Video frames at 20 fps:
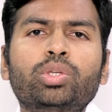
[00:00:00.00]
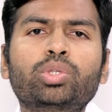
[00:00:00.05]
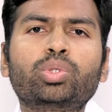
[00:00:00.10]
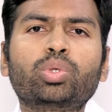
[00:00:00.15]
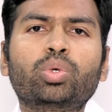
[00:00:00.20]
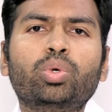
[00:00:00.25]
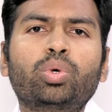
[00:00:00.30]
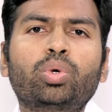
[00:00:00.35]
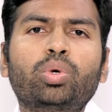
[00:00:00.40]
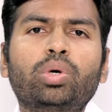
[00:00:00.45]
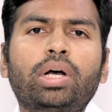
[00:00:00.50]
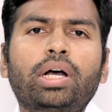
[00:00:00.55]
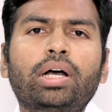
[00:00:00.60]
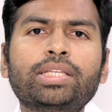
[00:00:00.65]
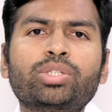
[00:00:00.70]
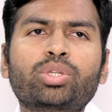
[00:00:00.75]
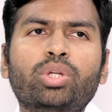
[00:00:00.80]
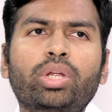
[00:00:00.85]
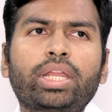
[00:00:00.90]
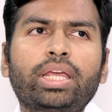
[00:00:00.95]
So
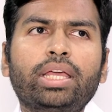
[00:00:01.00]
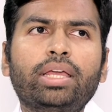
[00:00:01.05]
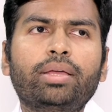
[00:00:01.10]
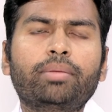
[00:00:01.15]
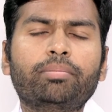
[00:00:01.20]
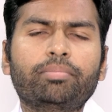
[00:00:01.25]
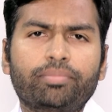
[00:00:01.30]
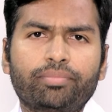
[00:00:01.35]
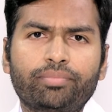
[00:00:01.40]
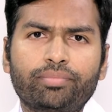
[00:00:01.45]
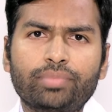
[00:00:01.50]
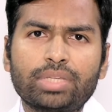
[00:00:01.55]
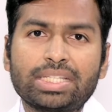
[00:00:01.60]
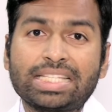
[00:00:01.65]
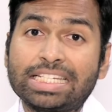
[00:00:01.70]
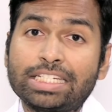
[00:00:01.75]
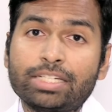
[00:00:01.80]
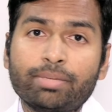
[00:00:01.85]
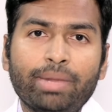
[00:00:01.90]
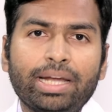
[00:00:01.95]
based on a
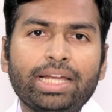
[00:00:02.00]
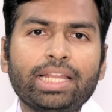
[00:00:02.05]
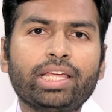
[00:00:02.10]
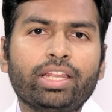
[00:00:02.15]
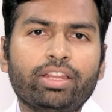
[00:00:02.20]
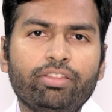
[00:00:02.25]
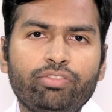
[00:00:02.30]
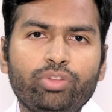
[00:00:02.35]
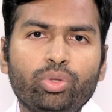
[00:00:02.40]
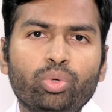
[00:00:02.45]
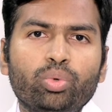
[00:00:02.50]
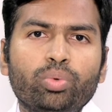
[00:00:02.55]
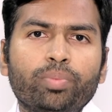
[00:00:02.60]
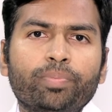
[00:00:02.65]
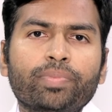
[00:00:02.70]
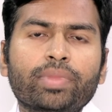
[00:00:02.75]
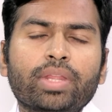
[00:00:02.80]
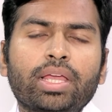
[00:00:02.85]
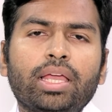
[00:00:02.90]
systematic review